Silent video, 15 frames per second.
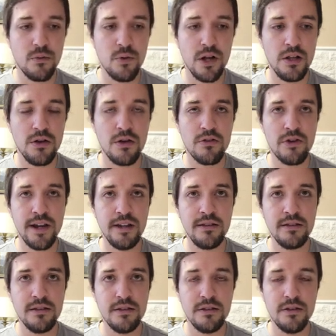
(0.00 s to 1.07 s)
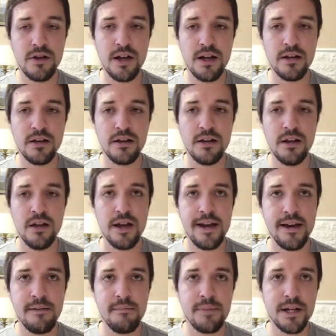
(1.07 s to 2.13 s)
While you create, you can
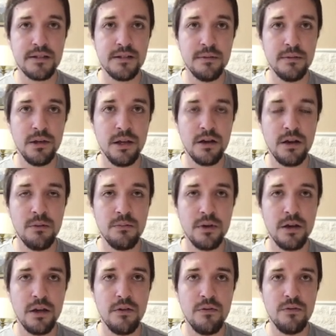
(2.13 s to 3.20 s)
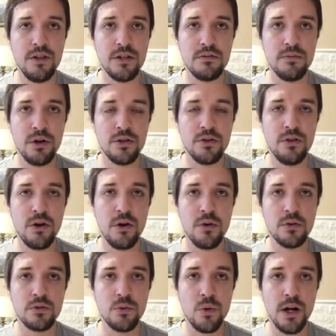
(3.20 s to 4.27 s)
earn passive income if this bot
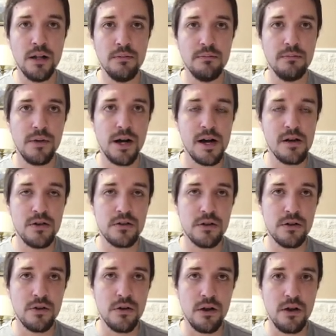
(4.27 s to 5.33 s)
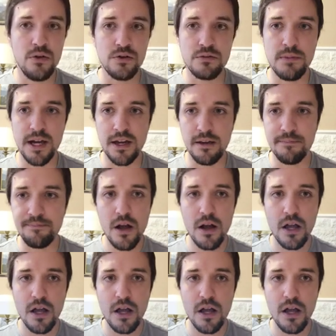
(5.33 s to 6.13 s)
goes well, and also you can lose money.